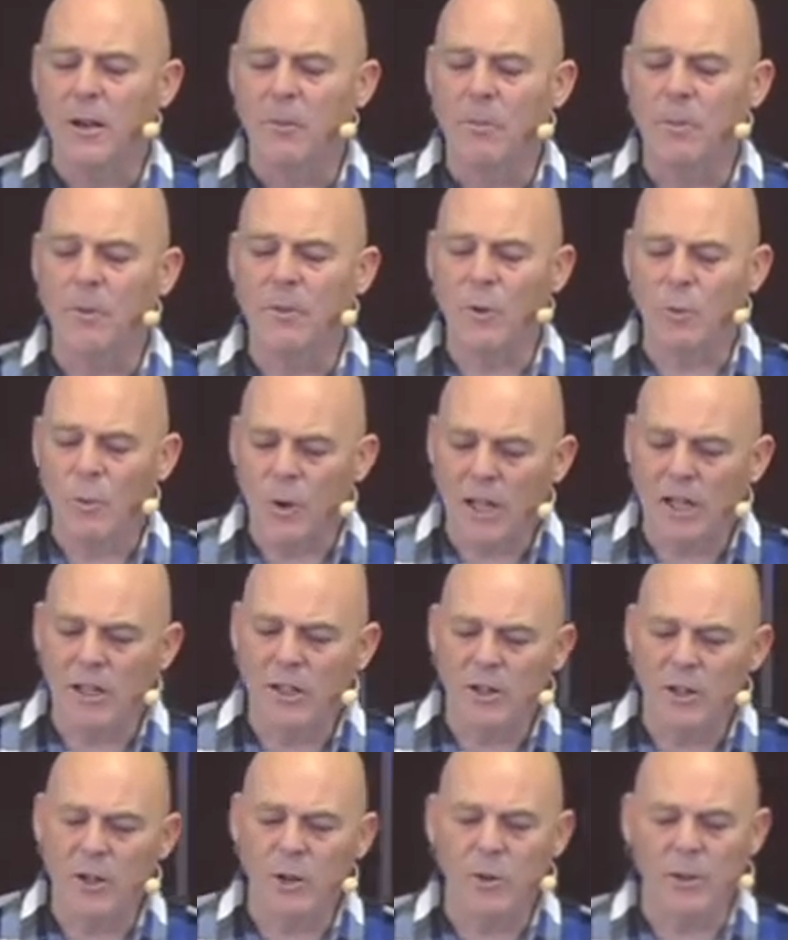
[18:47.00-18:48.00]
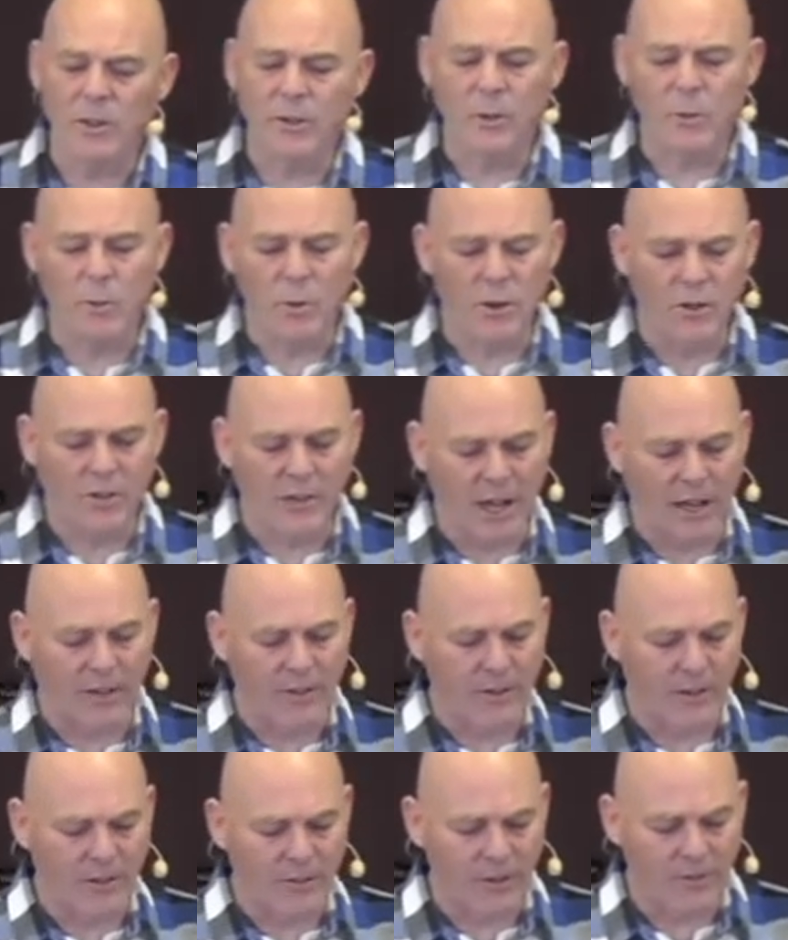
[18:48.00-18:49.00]
But the real you is the one that
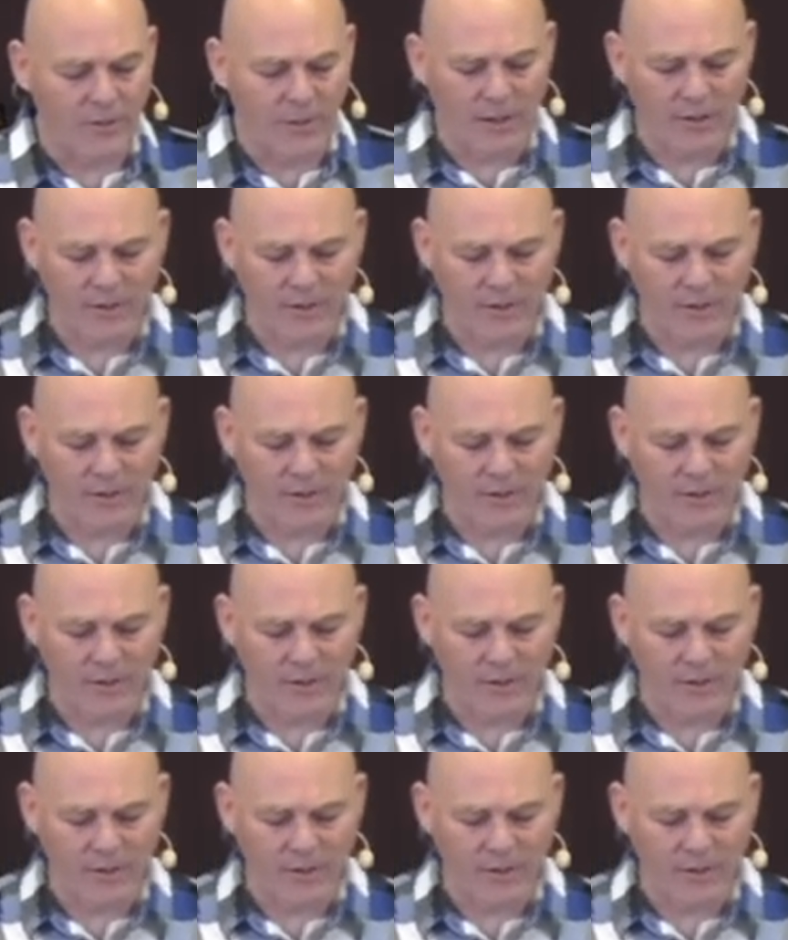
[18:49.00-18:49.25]
exists on the